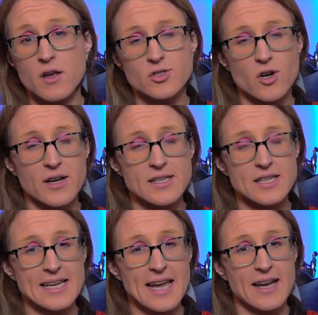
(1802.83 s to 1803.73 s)
starting
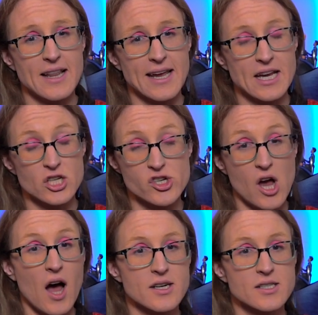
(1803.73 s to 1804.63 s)
to get, like, he's
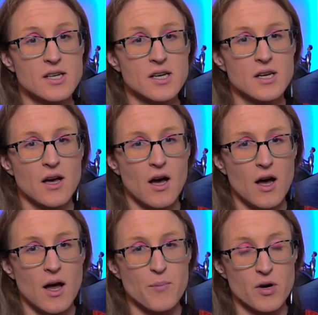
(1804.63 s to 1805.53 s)
shocked
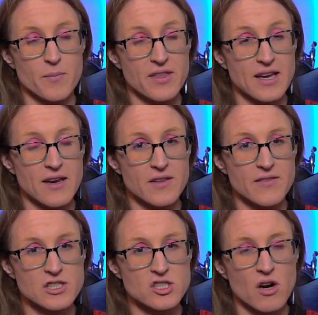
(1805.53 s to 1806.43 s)
at Burnham thinking of
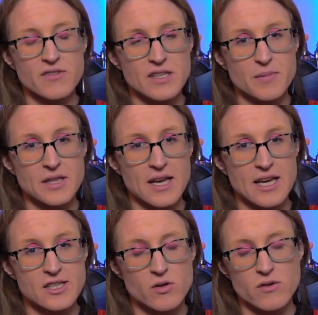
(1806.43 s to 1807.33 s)
leaving Starfleet, but then
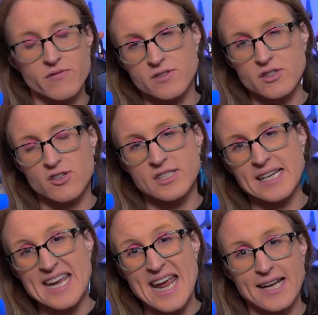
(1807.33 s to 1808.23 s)
he sort of starts
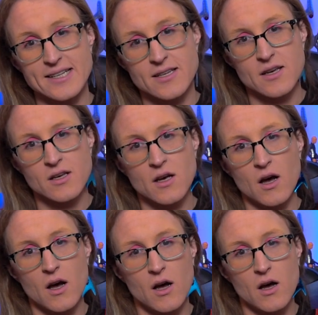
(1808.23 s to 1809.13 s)
to get,
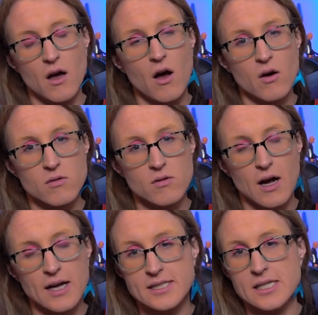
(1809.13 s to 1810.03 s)

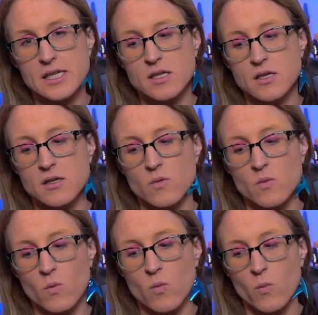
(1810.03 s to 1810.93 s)
I see
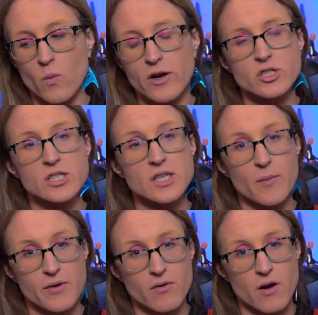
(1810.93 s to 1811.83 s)
where she's
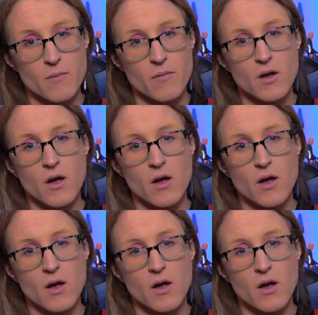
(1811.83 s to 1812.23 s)
coming from.